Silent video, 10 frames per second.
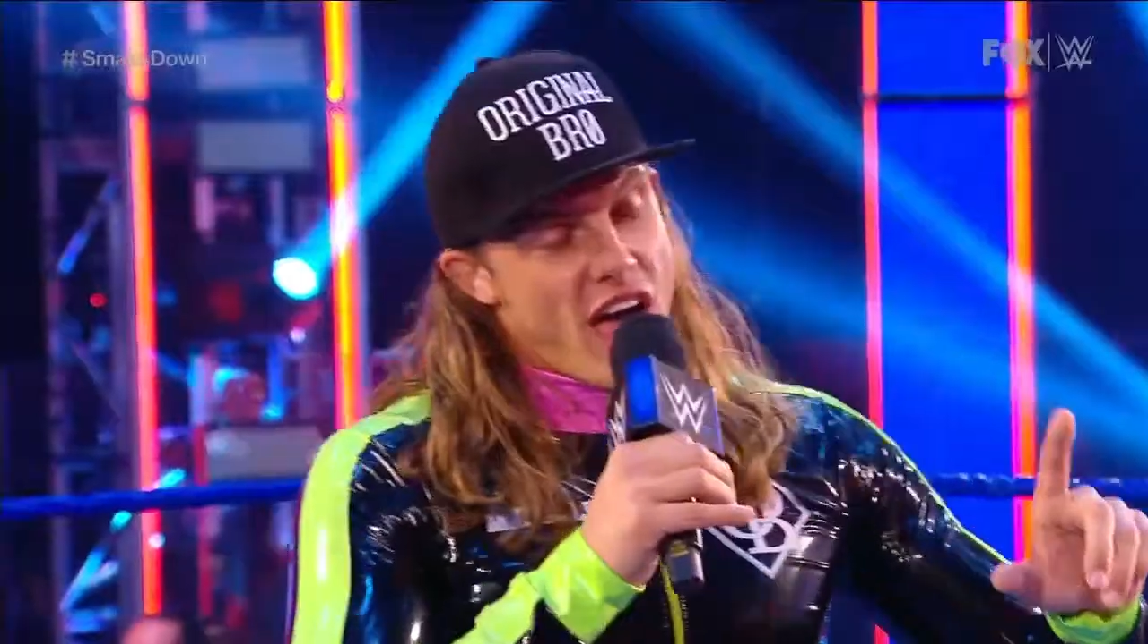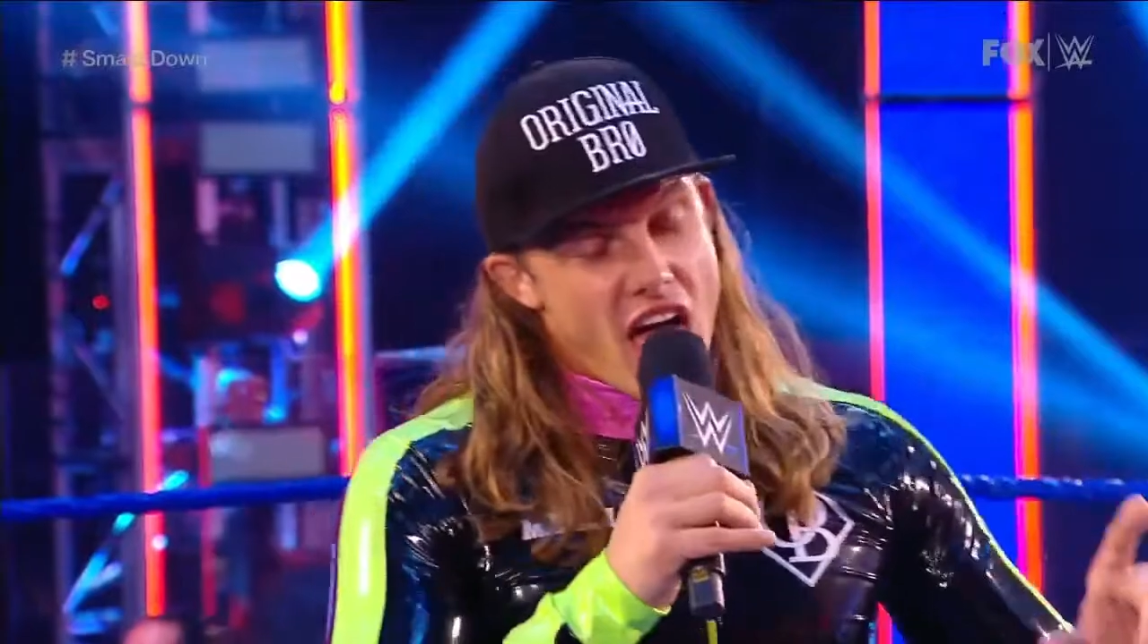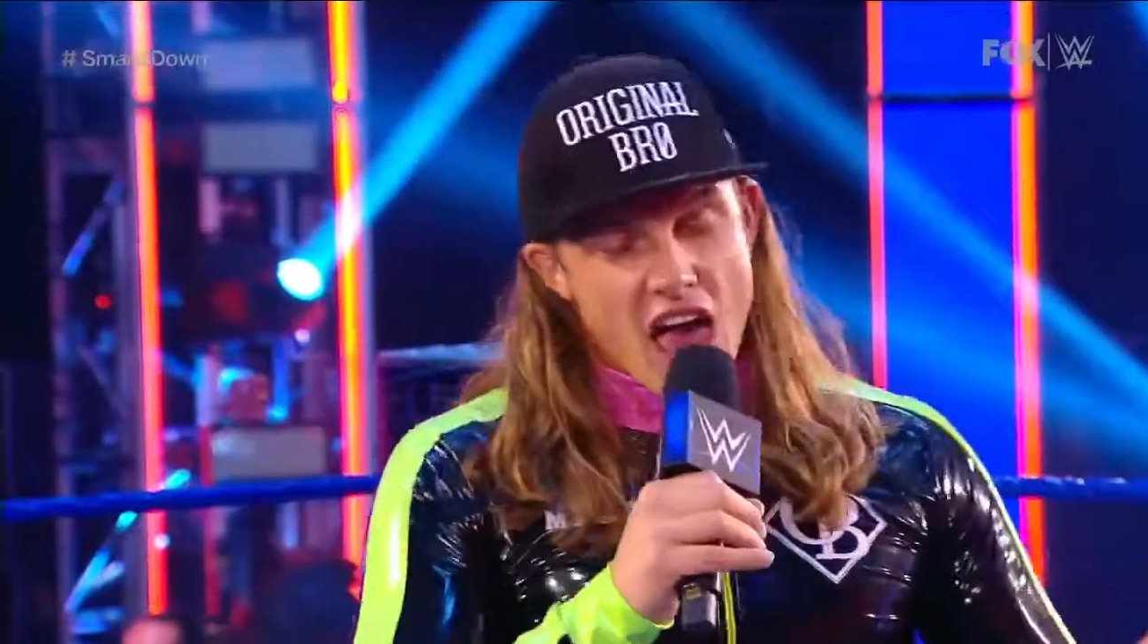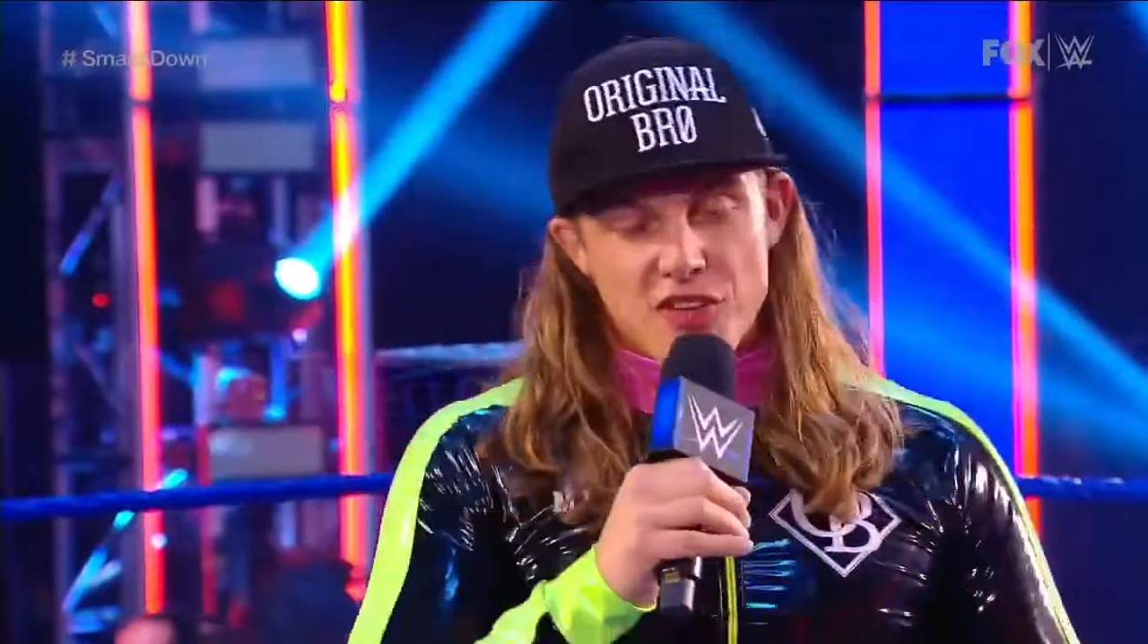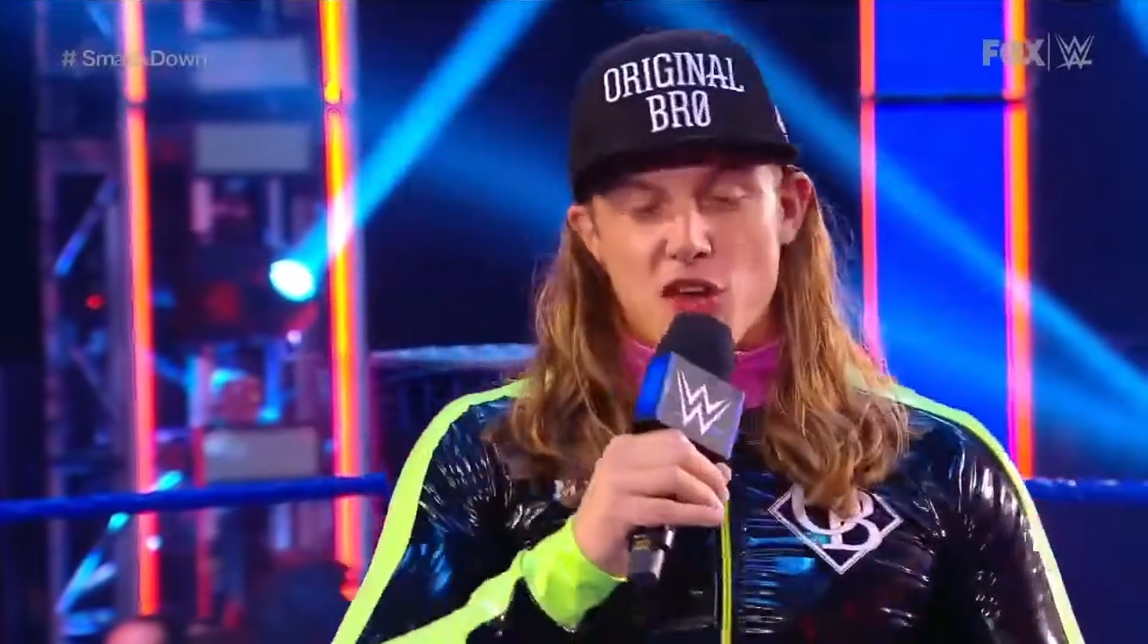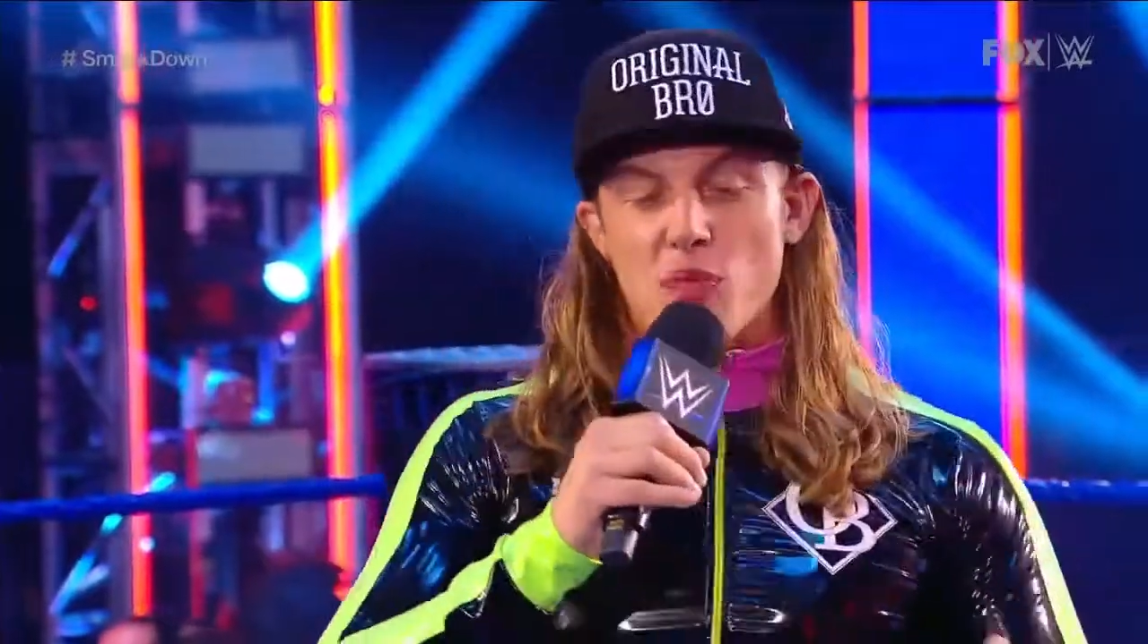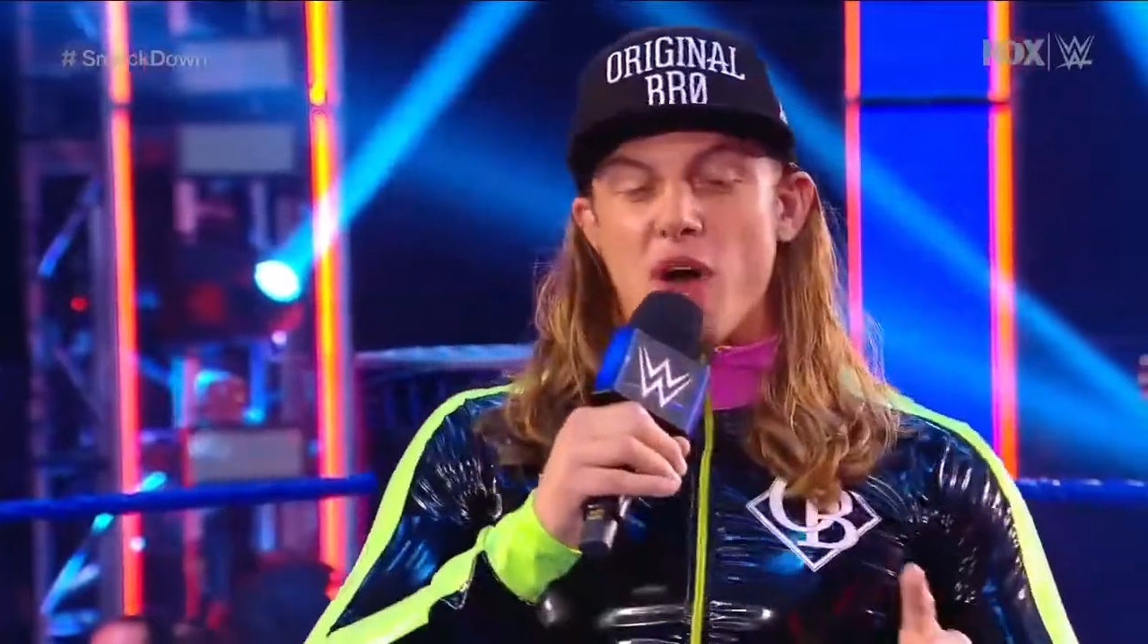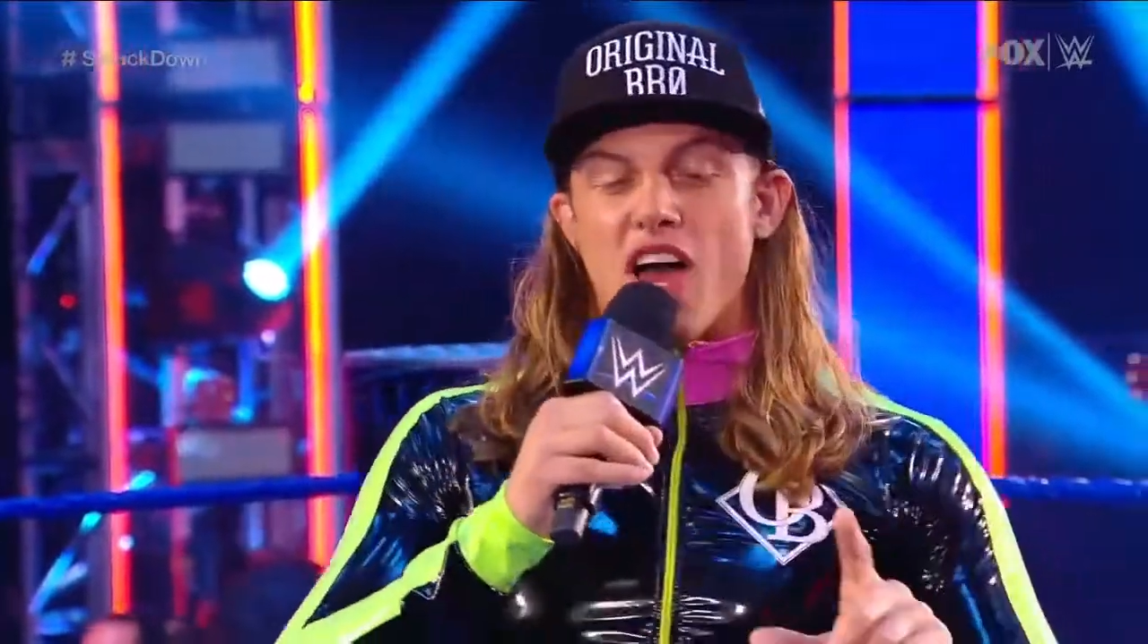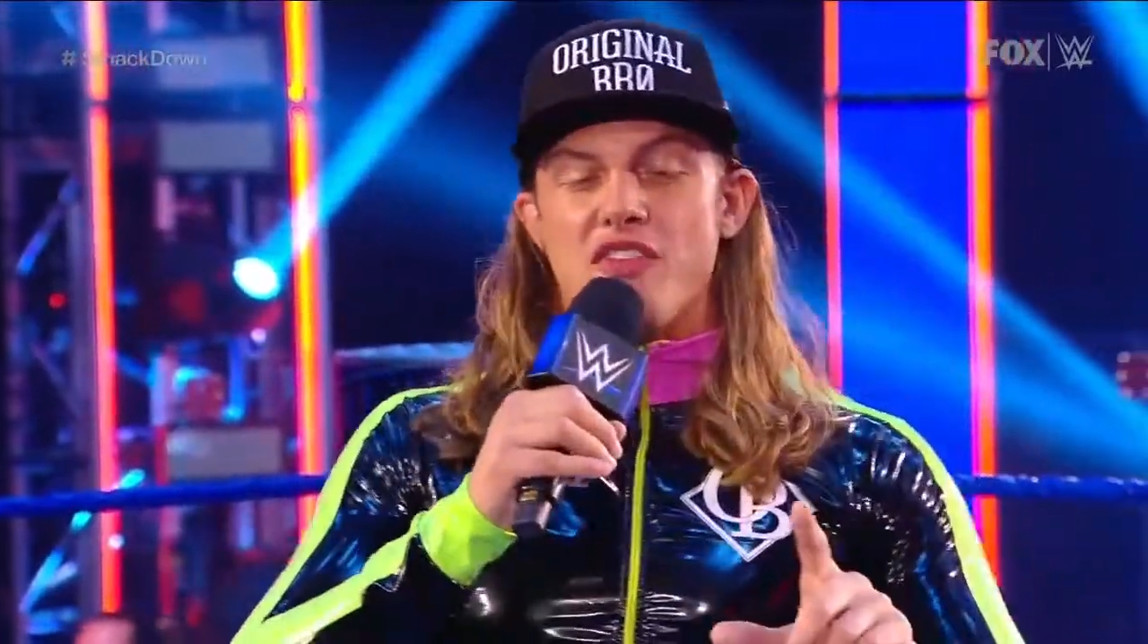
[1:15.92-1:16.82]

after my